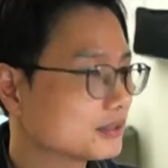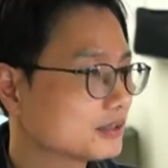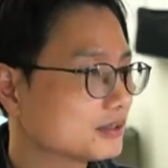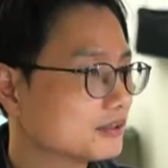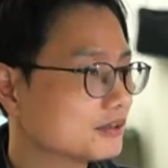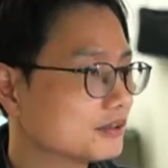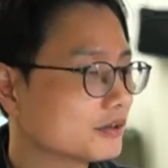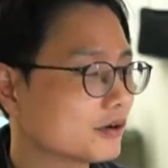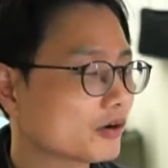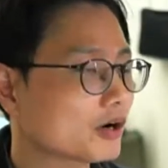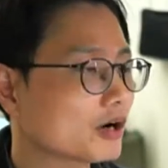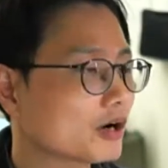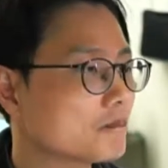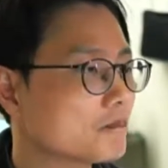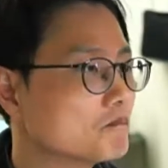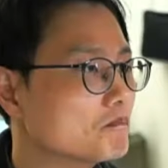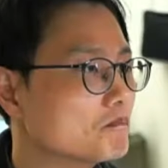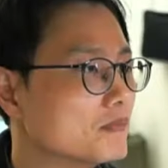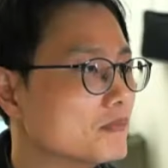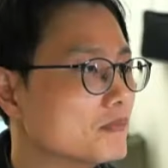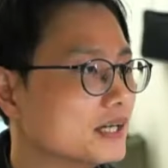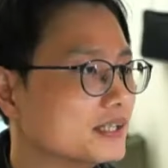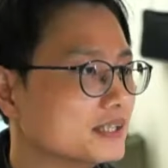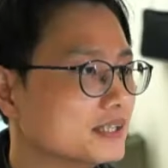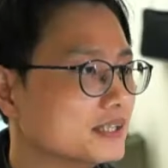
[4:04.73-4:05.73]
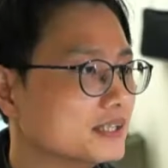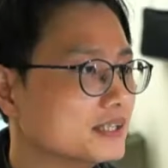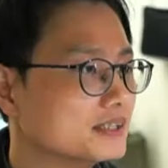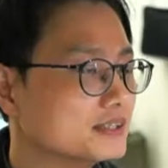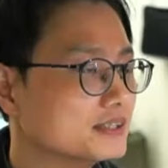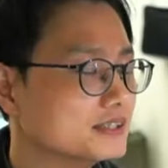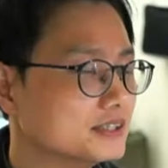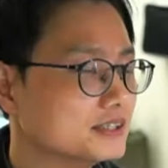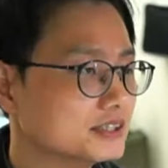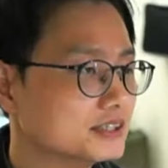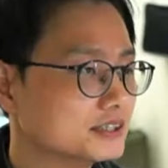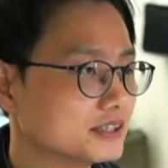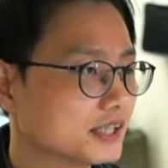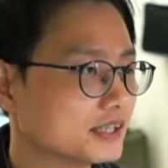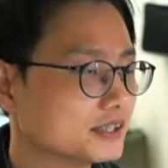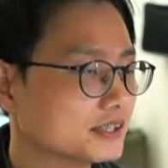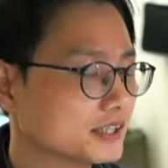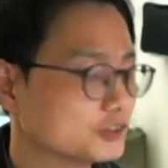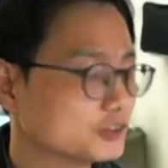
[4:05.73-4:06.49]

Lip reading: there are many design